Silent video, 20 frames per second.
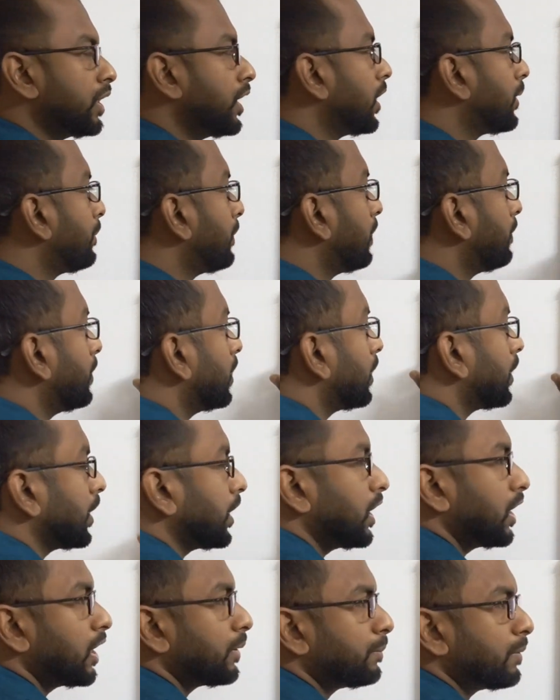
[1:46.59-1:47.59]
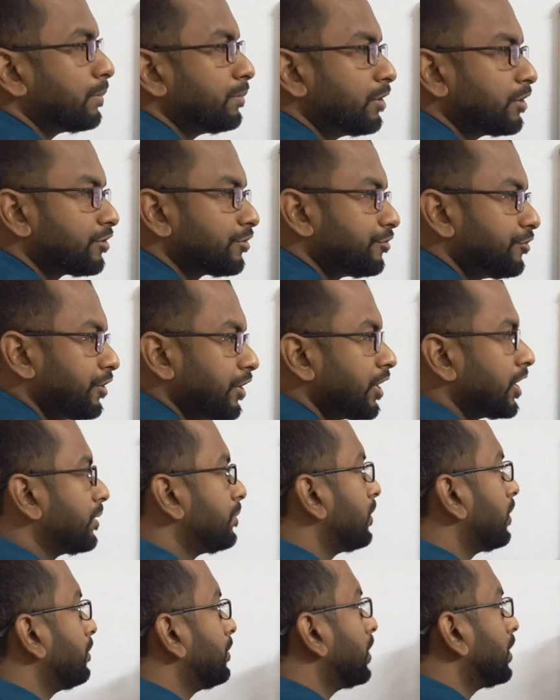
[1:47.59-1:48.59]
It may be a ring, it may be a sphere, it
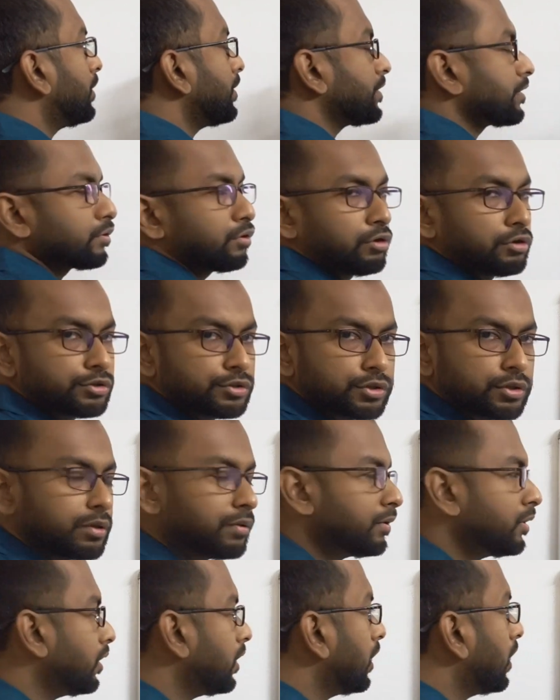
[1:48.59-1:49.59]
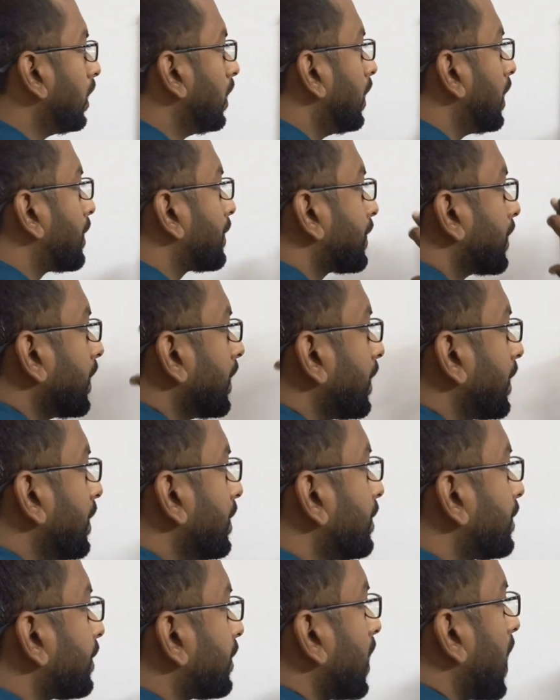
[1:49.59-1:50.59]
may be a disc also. Let's say it
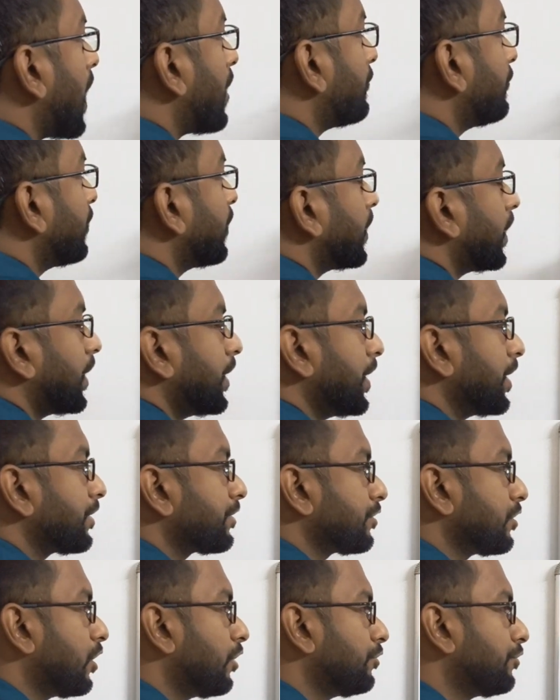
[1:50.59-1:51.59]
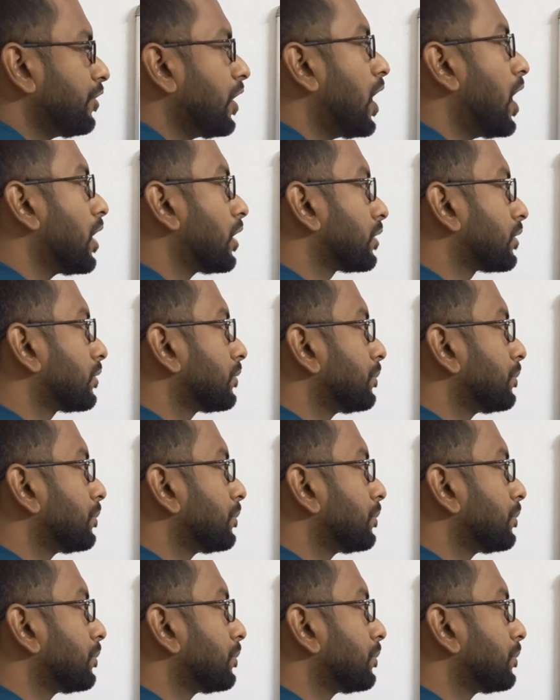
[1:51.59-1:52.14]
is having radius of r.